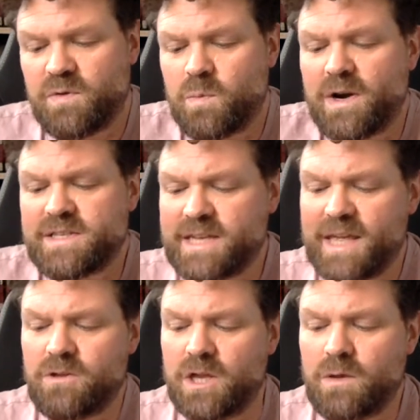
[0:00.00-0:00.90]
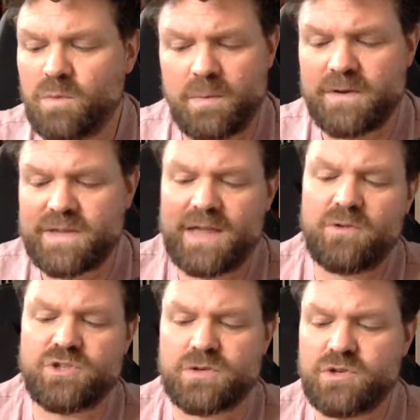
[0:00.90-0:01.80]
we wanted to kill you, we would have
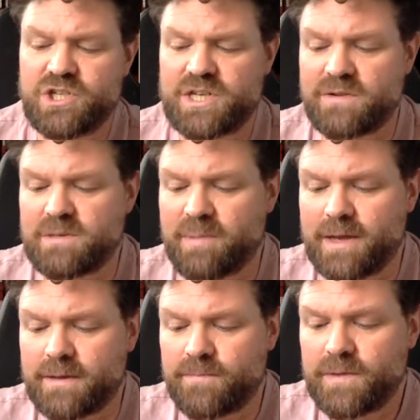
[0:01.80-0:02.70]
killed you," she shouted back.